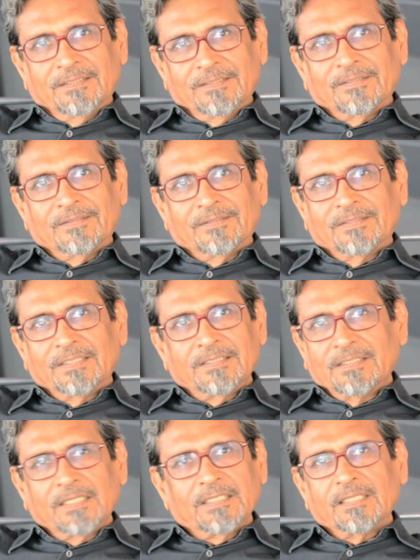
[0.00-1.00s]
You know, it's
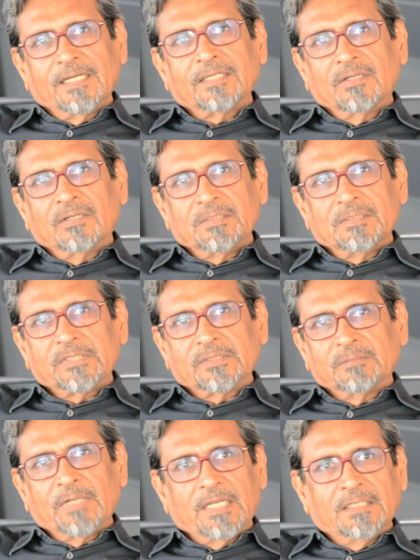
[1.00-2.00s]
such a great
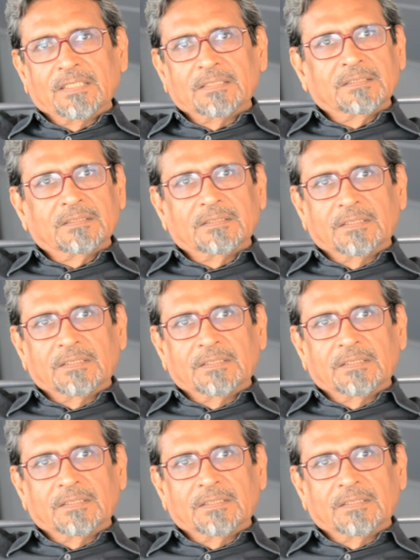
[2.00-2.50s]
contribution by these